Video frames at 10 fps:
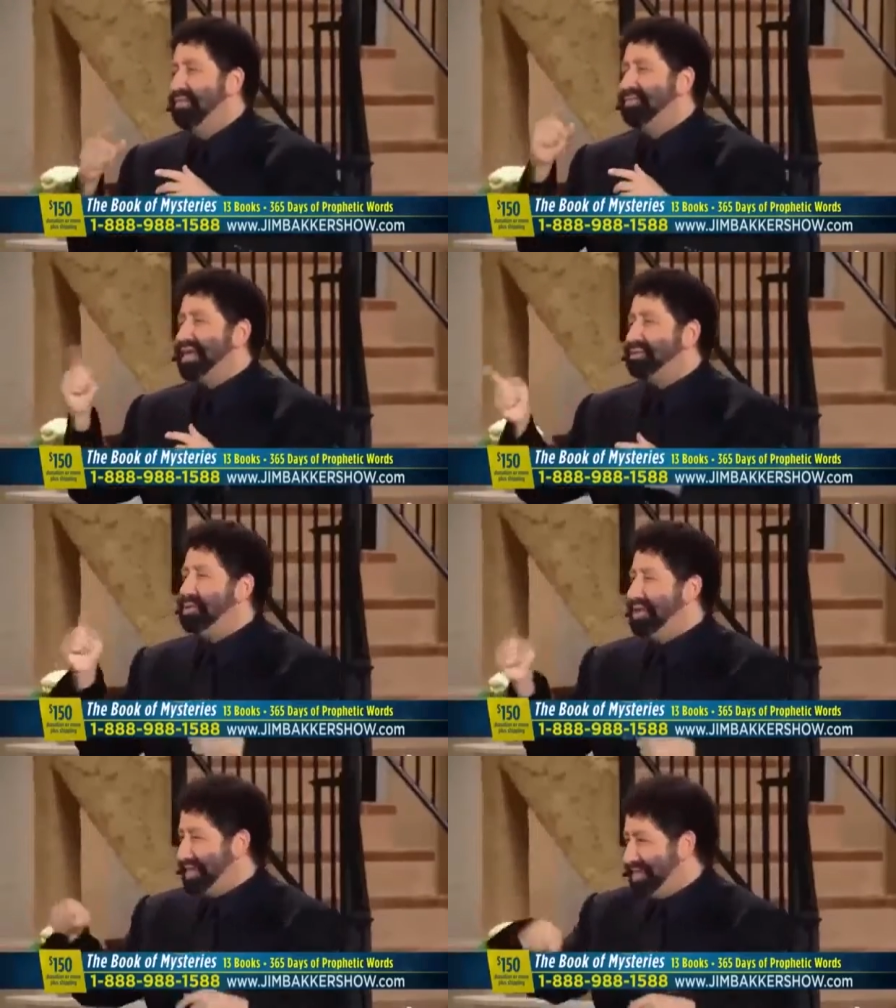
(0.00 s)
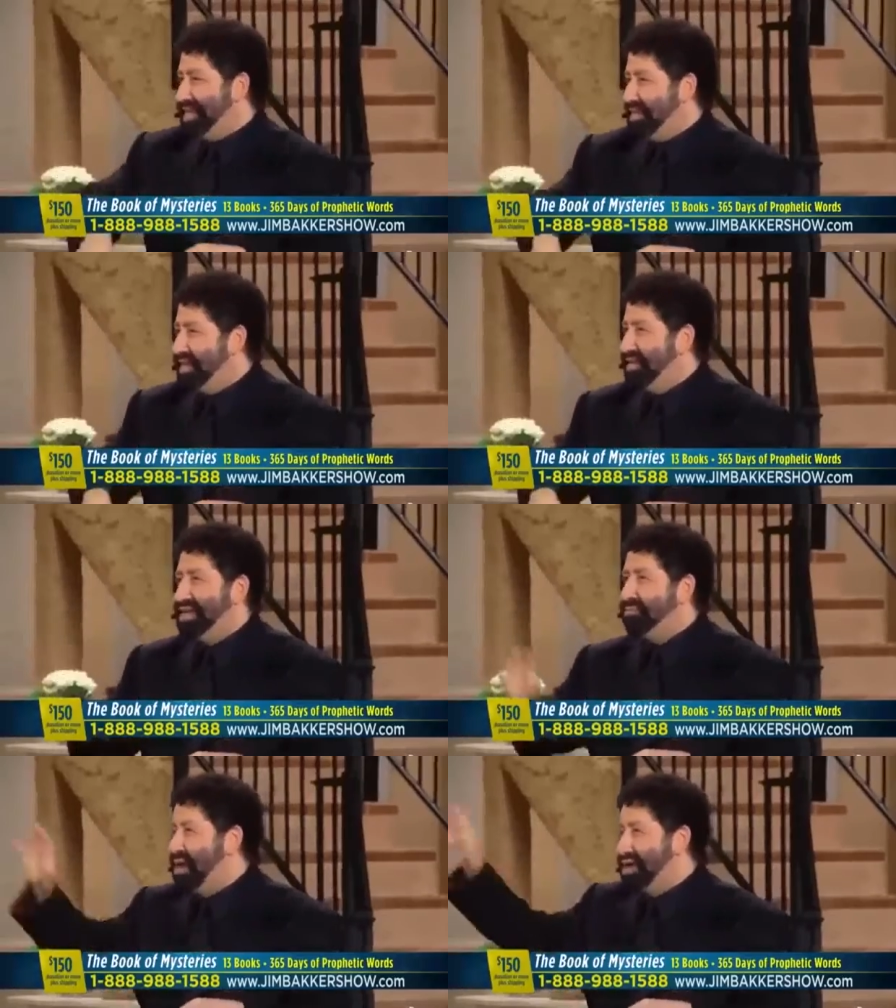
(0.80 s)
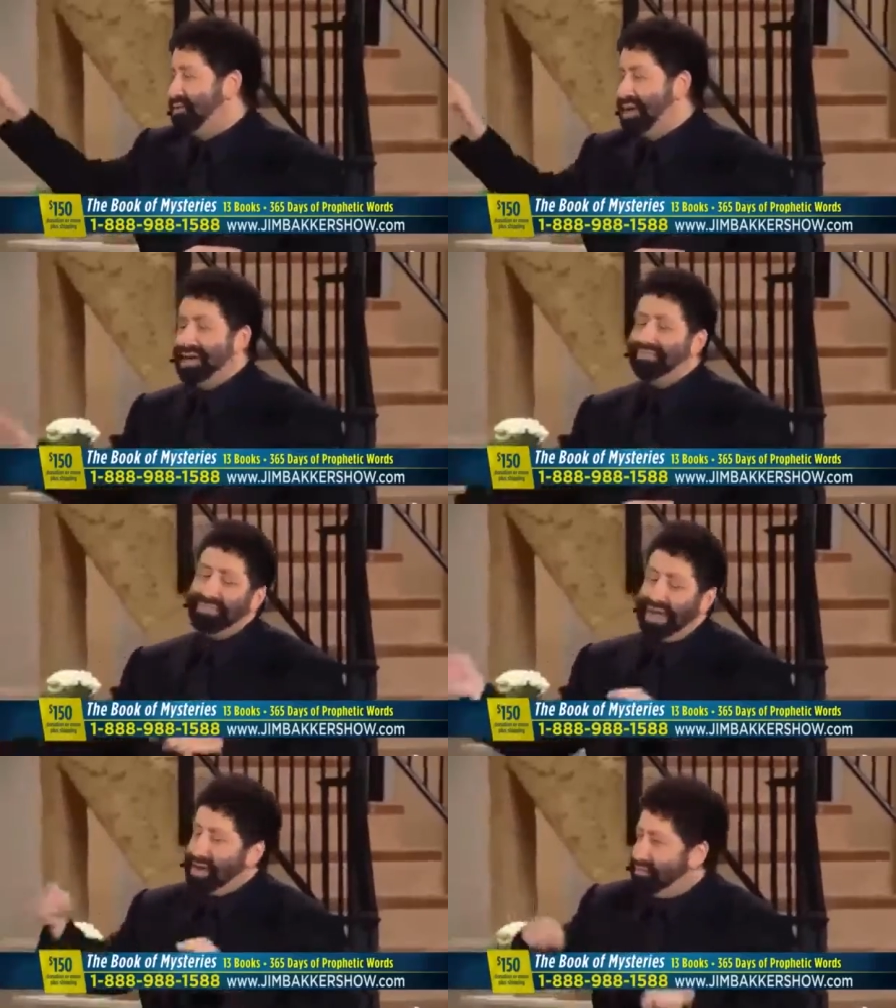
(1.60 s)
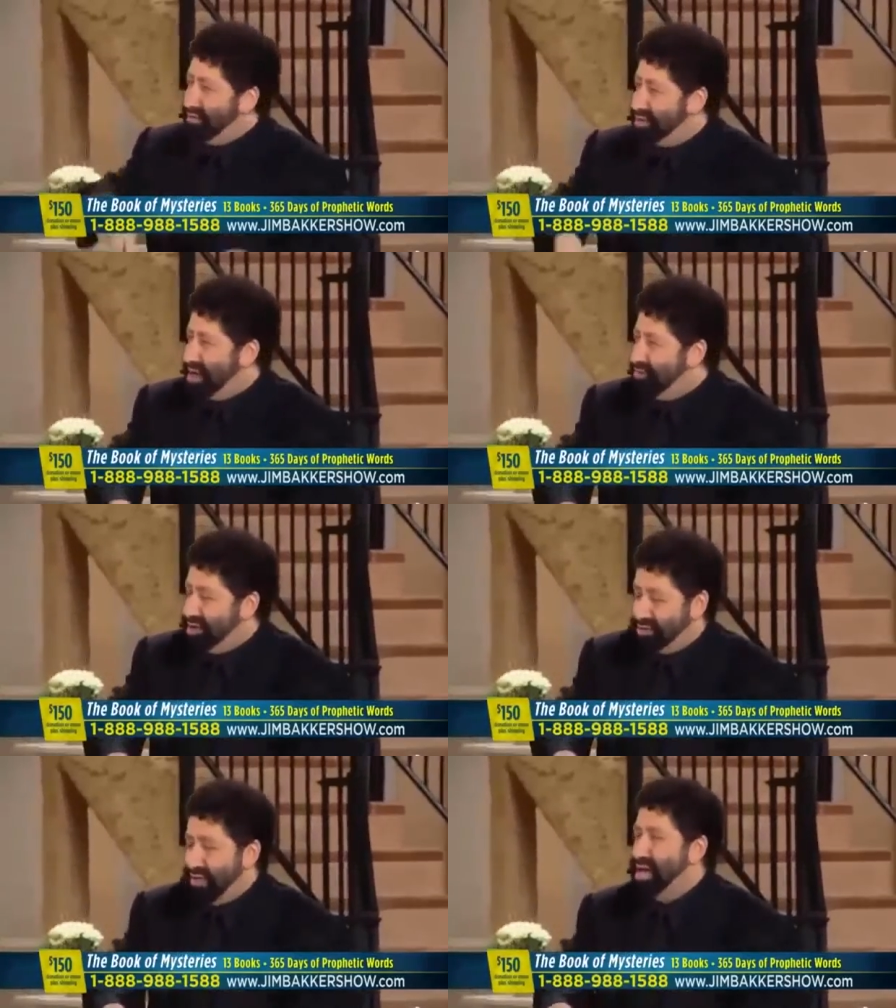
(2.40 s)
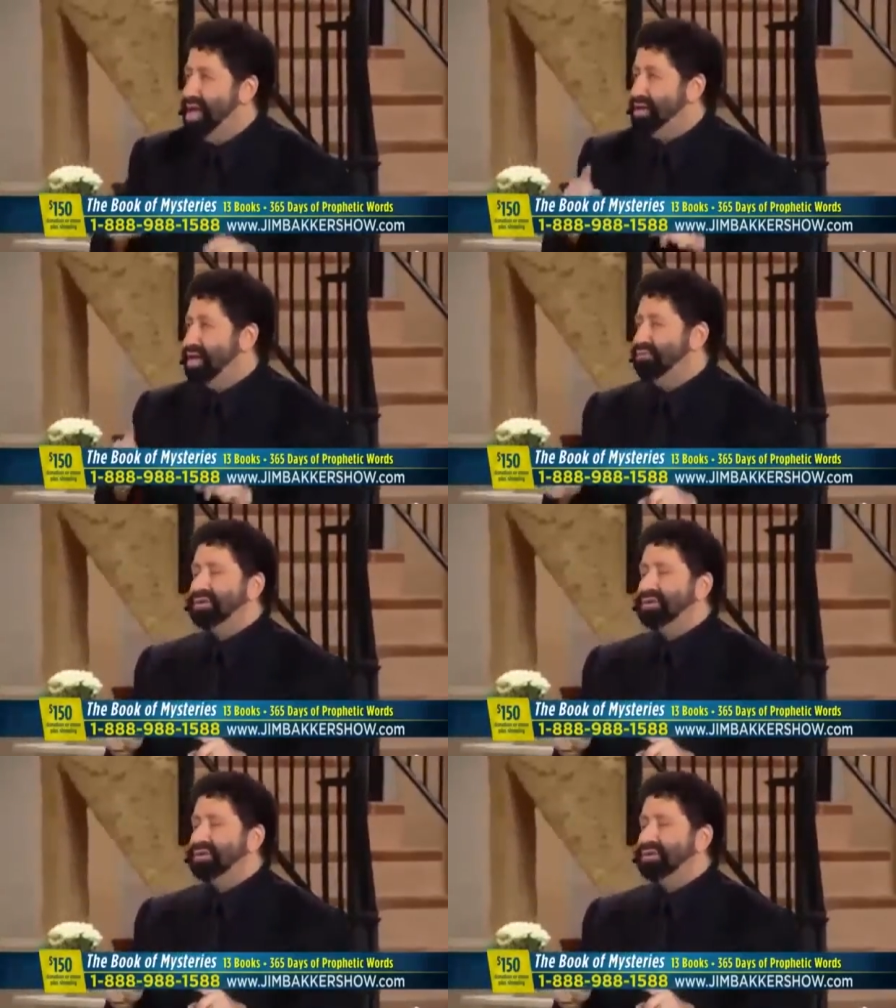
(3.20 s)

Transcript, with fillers: That's where you get City on the Hill. That Ronald Reagan got it from John Winthrop. John